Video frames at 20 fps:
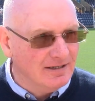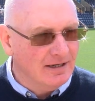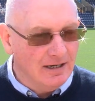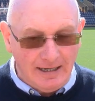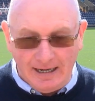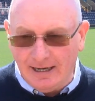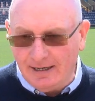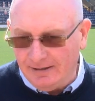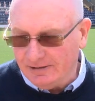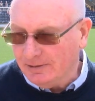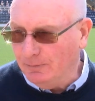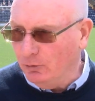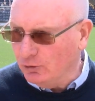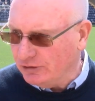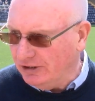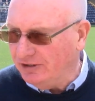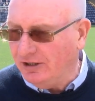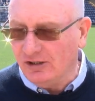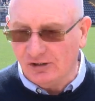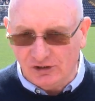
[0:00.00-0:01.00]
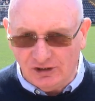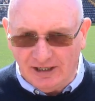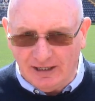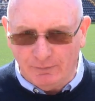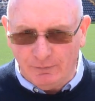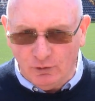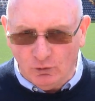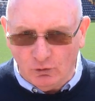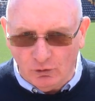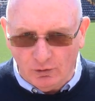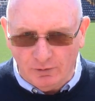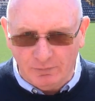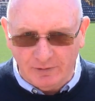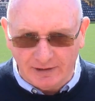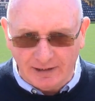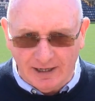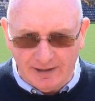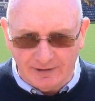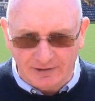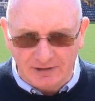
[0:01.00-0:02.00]
Ah, I suppose it does, yeah. We know the
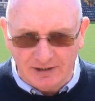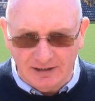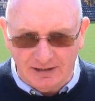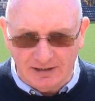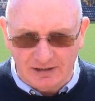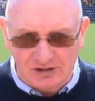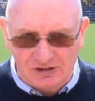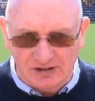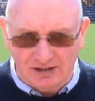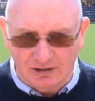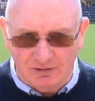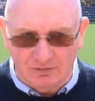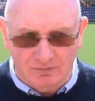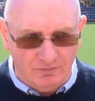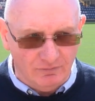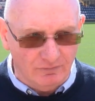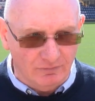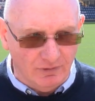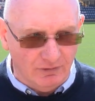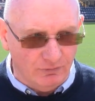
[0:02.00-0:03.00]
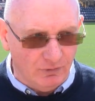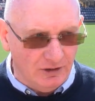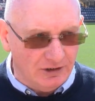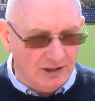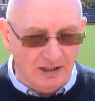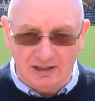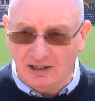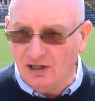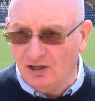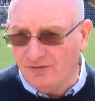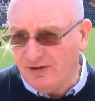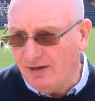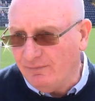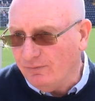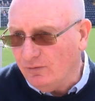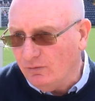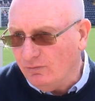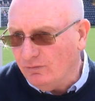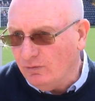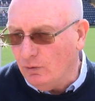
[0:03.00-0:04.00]
guarantee is that if we take care of it,
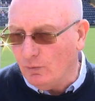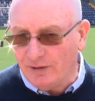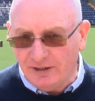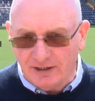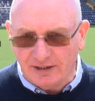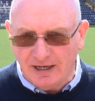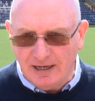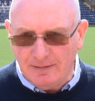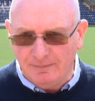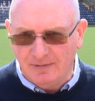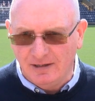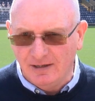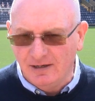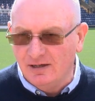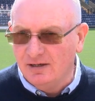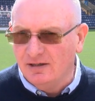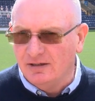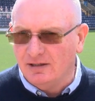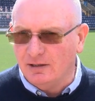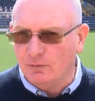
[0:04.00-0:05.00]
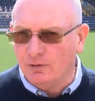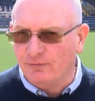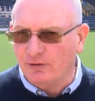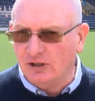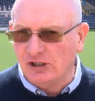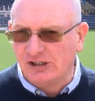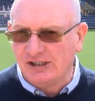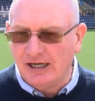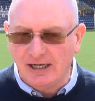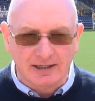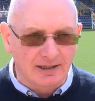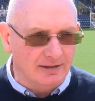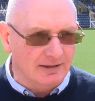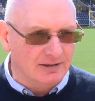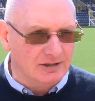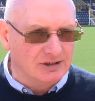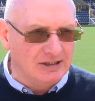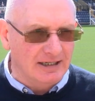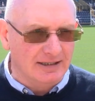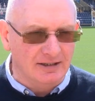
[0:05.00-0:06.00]
we win the game, then we finish second,
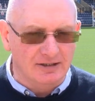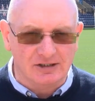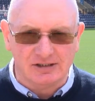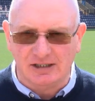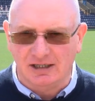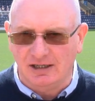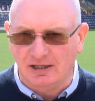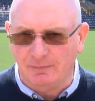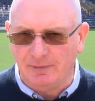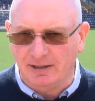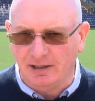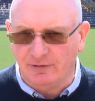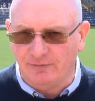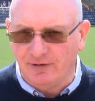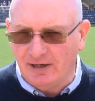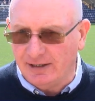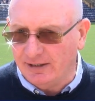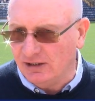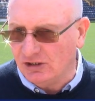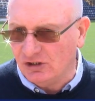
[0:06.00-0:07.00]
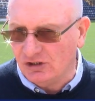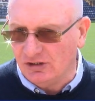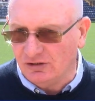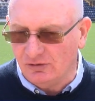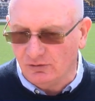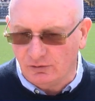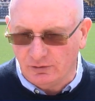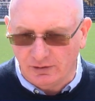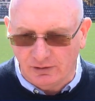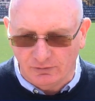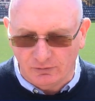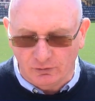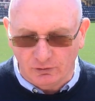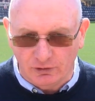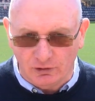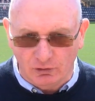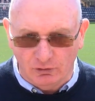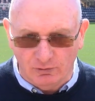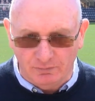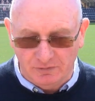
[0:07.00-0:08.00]
and second's a, big advantage. You know, you've
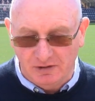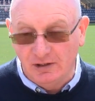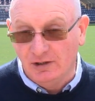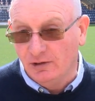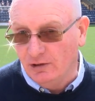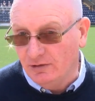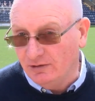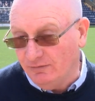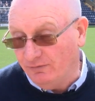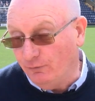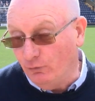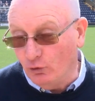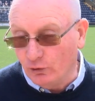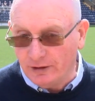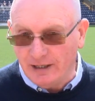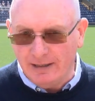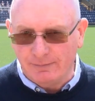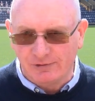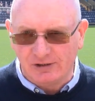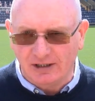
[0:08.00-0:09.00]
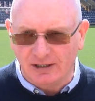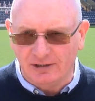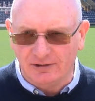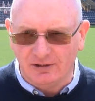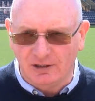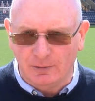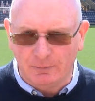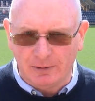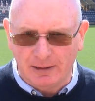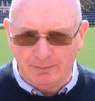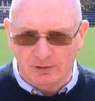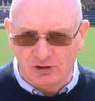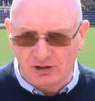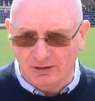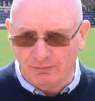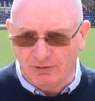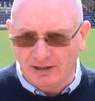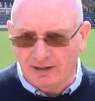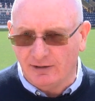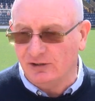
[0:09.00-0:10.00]
only got four games to get to the
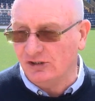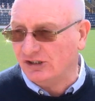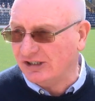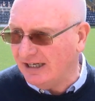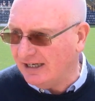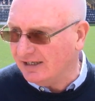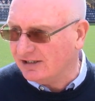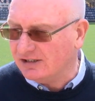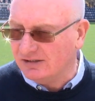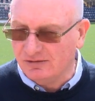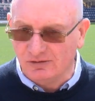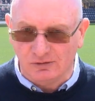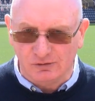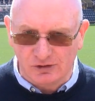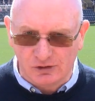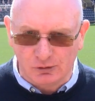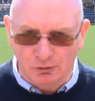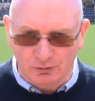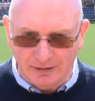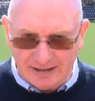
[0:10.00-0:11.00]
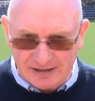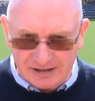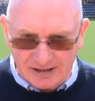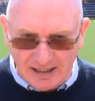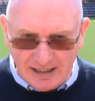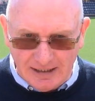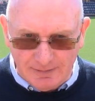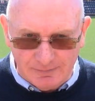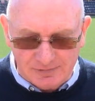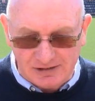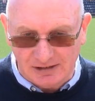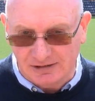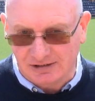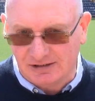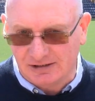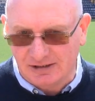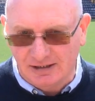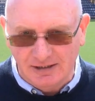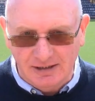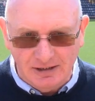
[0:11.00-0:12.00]
Premiership rather than six, so it's two less games,
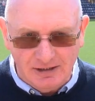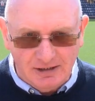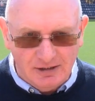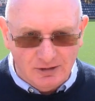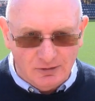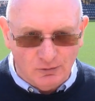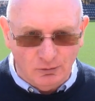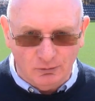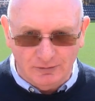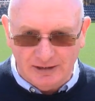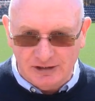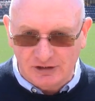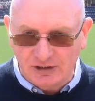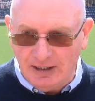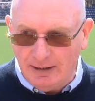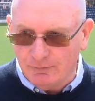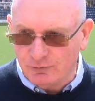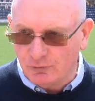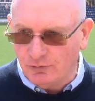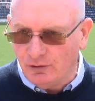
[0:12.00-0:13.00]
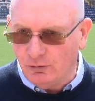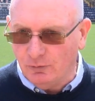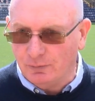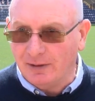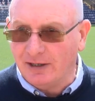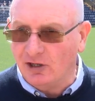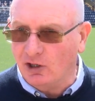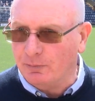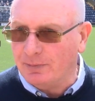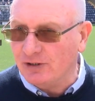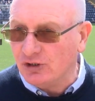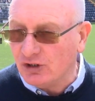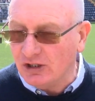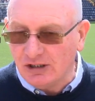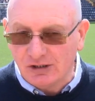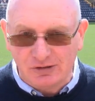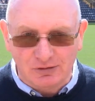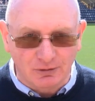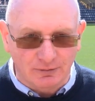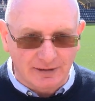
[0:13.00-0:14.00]
it's two less games without picking up
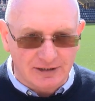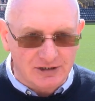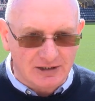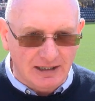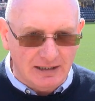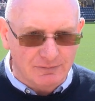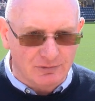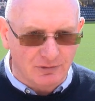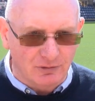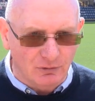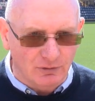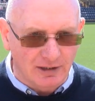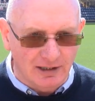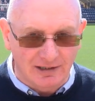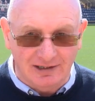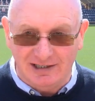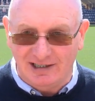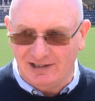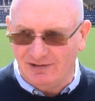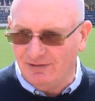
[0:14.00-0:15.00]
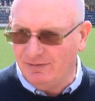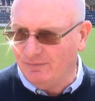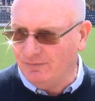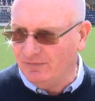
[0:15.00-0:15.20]
injuries, two less games without getting any